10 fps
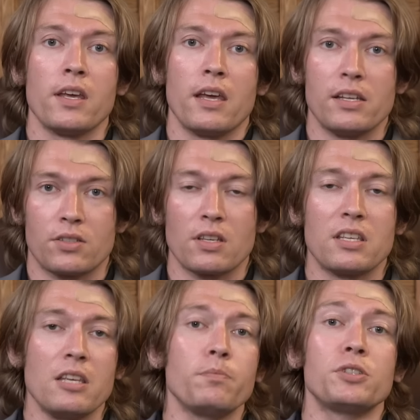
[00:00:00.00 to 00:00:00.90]
It's the
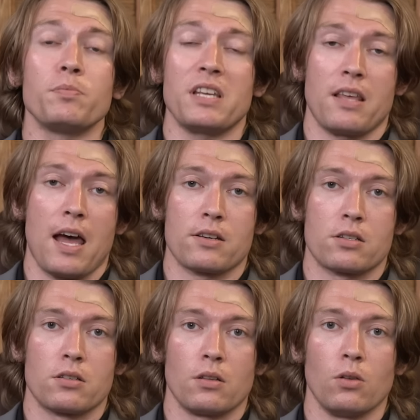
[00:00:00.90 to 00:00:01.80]
Gibbs me
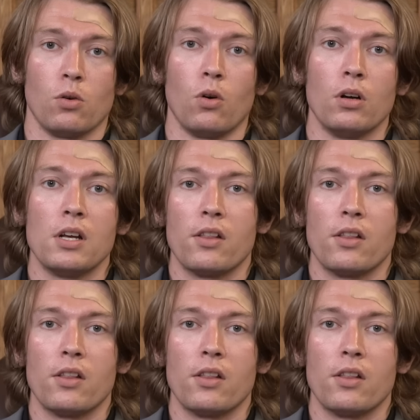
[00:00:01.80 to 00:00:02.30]
that law.